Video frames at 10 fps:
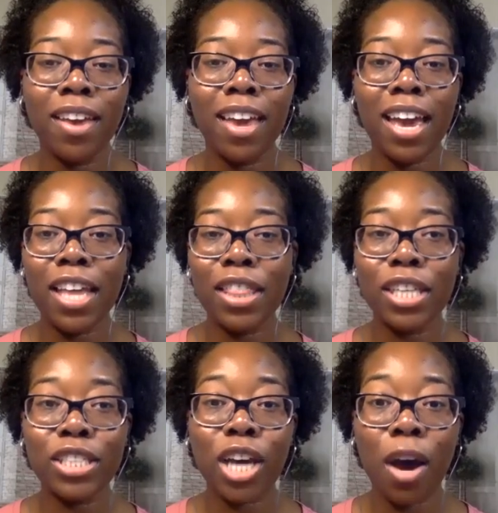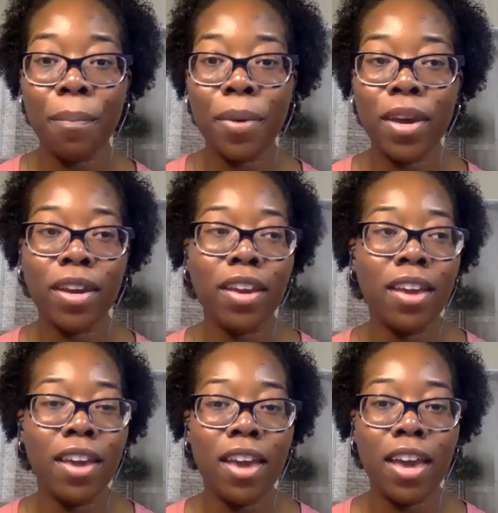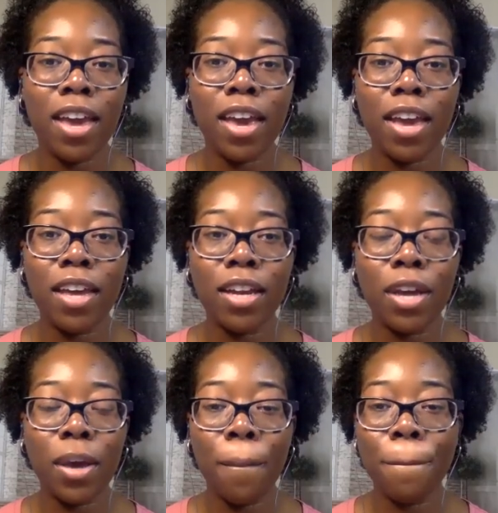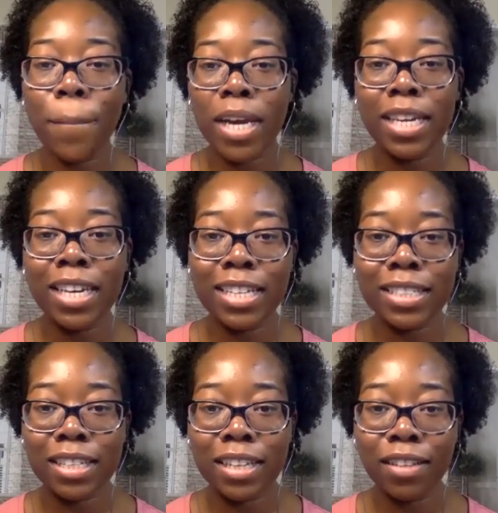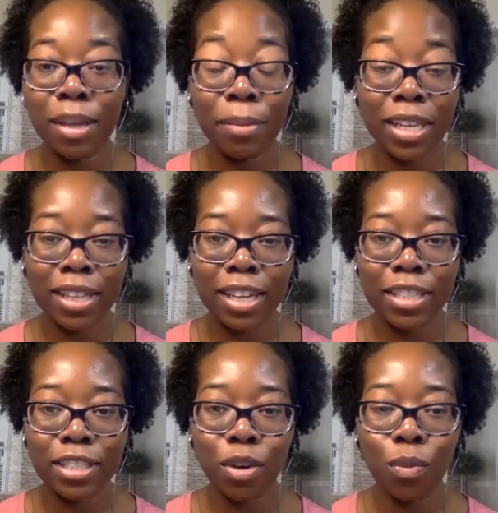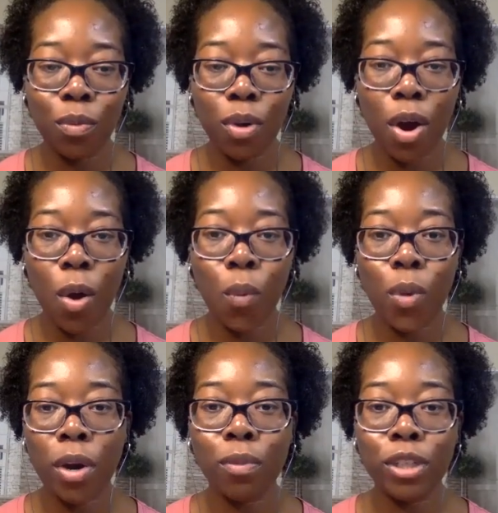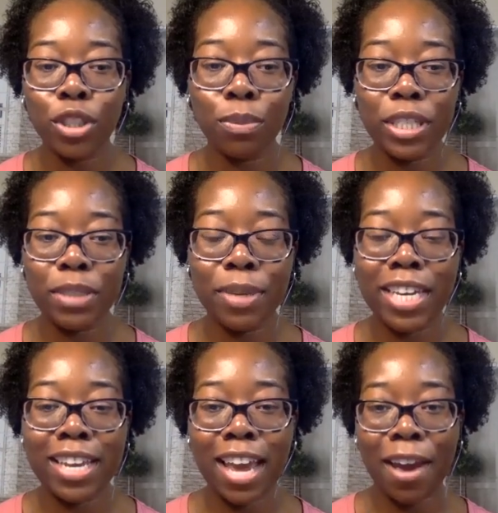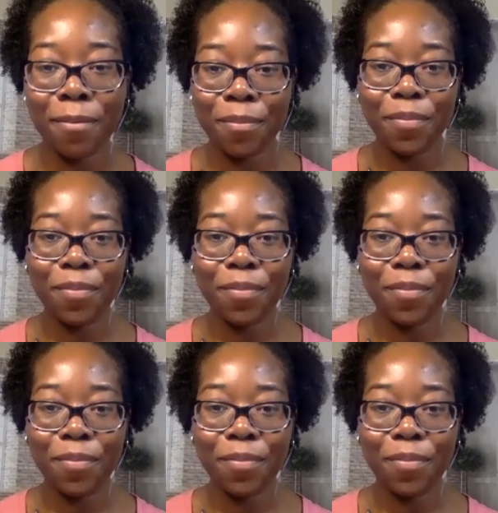mm-hmm. and the topic mm-hmm. and money is limitless where would you be speaking at